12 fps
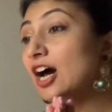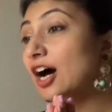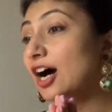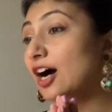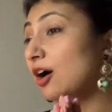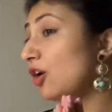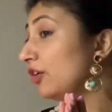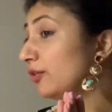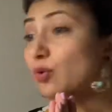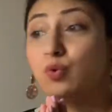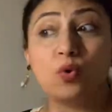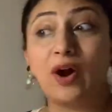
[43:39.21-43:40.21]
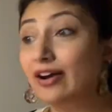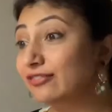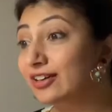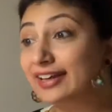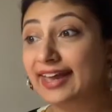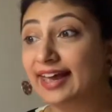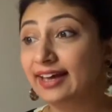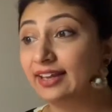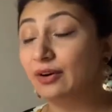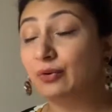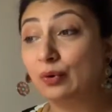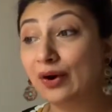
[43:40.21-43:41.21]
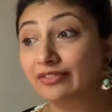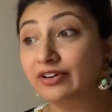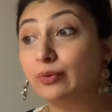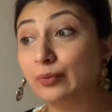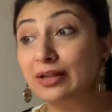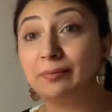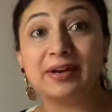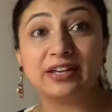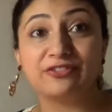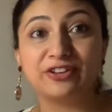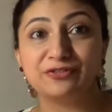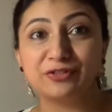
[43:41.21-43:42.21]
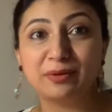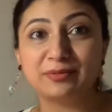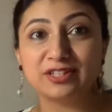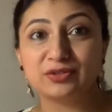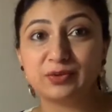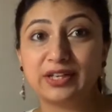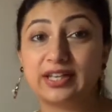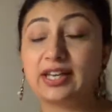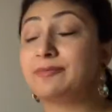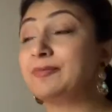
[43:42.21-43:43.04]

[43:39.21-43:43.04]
or whoever will benefit from this reading.